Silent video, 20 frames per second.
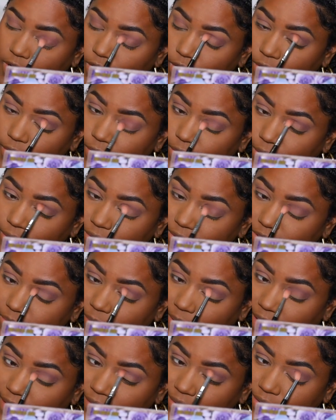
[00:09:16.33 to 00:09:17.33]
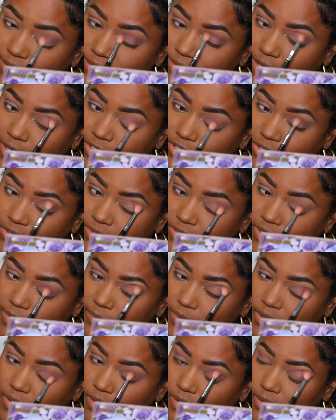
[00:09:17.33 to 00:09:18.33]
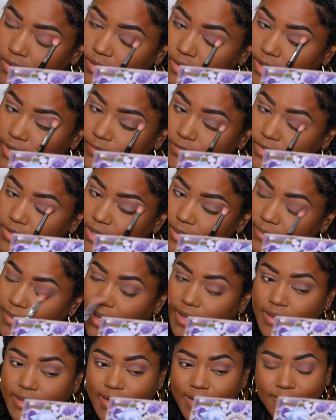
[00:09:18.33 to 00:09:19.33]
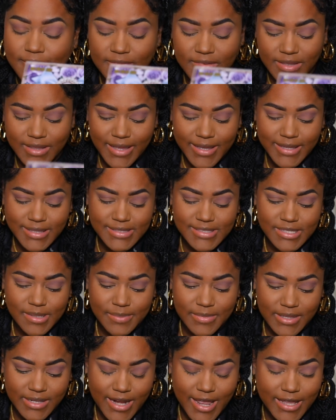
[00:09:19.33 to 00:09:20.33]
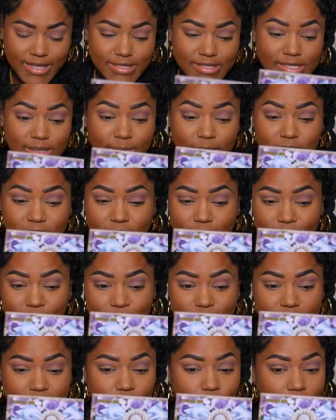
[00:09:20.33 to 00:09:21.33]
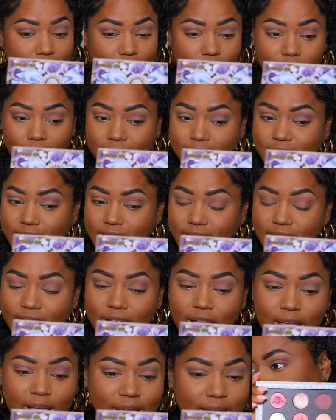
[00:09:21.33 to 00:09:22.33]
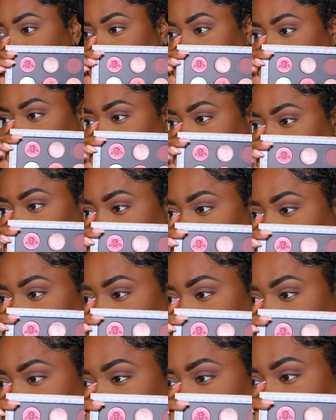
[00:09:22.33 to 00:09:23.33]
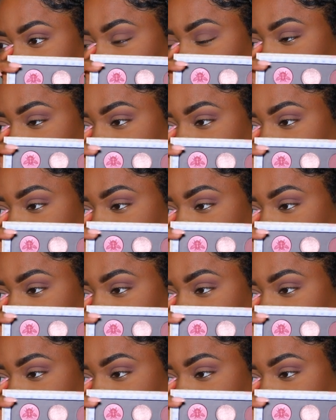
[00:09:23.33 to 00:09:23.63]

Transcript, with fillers: Although this palette is not your typical everyday palette, I feel like it's something that I can see myself using quite often. It's very feminine. I really love the